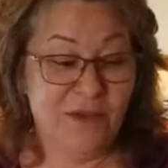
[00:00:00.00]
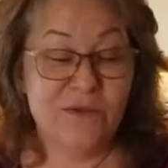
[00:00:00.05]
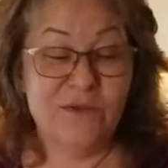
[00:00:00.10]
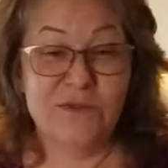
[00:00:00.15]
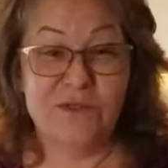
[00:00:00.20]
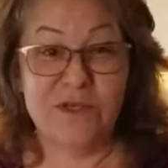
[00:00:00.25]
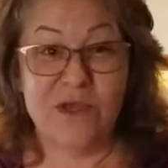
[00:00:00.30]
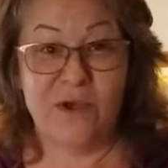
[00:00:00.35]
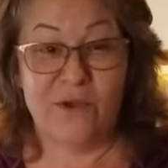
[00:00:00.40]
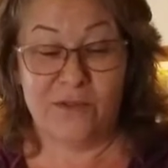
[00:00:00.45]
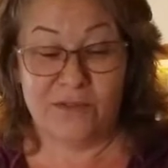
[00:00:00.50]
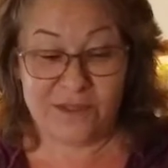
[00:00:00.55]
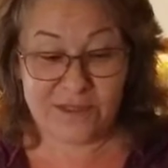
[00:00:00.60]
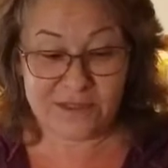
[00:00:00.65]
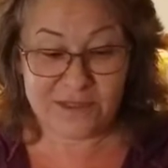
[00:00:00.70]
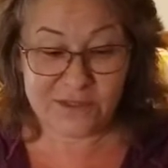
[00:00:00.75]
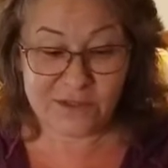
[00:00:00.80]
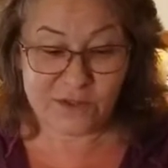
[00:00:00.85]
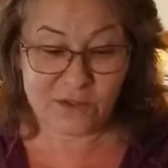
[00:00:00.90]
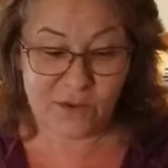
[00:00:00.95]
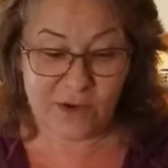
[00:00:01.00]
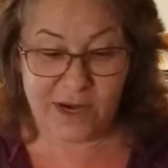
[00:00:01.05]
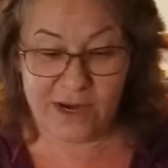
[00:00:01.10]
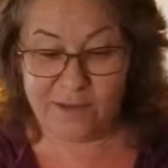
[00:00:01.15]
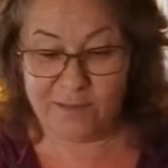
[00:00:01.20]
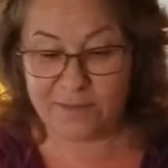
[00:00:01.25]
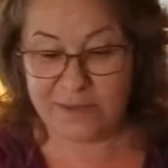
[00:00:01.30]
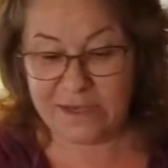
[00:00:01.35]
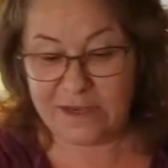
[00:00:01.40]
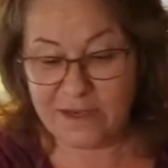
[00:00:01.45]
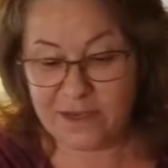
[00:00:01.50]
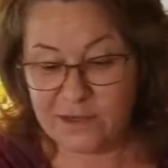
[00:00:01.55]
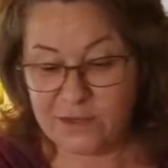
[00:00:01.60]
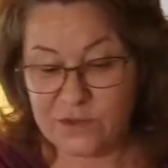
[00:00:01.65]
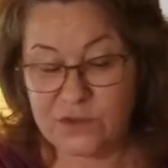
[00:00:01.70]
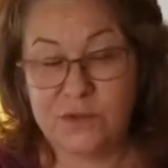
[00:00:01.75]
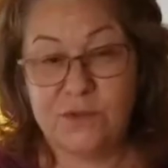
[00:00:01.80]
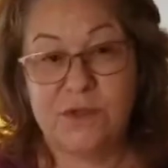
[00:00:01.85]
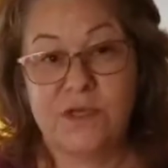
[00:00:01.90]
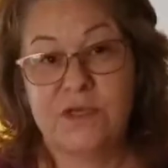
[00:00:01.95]
So this is great
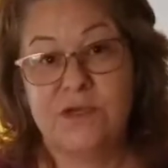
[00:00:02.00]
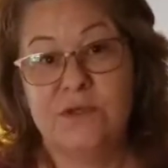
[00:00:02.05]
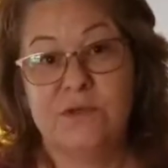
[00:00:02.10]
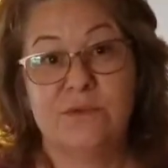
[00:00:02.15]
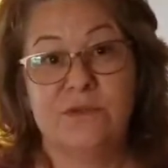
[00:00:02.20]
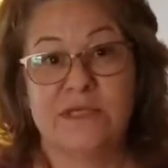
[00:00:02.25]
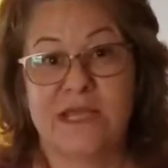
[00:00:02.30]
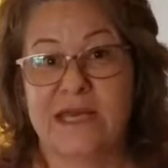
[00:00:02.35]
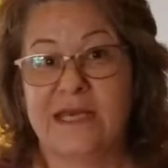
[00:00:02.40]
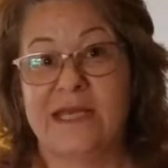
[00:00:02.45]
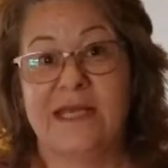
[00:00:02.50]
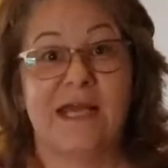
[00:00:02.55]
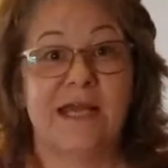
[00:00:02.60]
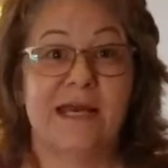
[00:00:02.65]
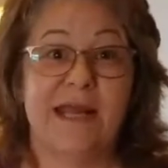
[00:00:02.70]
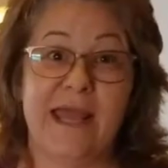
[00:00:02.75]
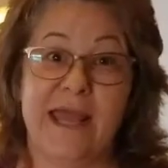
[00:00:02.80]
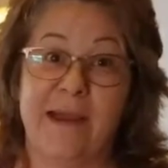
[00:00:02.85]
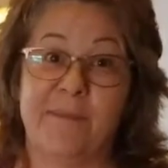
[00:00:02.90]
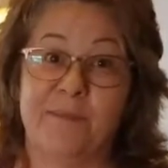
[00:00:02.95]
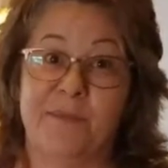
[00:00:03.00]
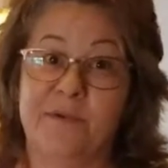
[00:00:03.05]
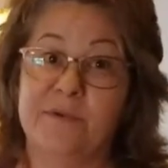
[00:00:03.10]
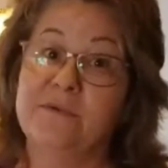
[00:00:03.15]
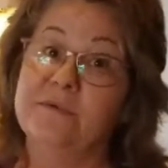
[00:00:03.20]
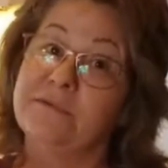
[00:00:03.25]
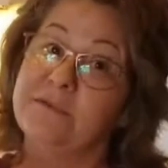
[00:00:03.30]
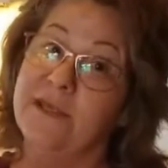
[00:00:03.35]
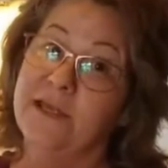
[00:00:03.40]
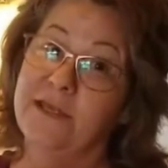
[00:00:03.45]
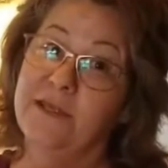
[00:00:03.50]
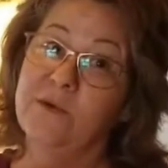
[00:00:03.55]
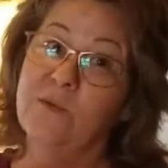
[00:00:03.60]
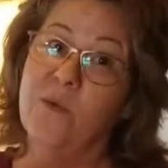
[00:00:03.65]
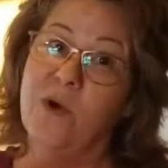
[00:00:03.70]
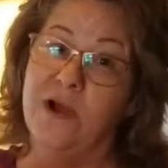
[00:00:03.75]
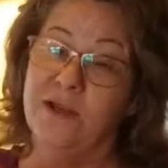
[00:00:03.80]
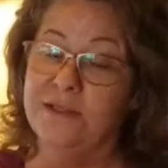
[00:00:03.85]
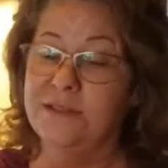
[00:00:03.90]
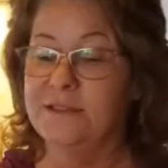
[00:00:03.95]
because you can use any kind of apple that you
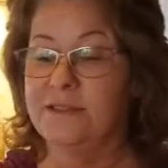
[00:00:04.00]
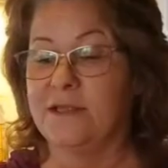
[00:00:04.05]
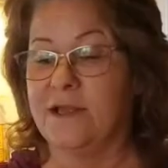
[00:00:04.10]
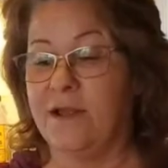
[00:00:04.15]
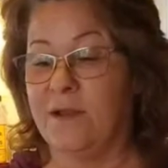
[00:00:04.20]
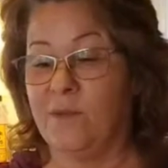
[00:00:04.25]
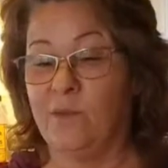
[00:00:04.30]
want.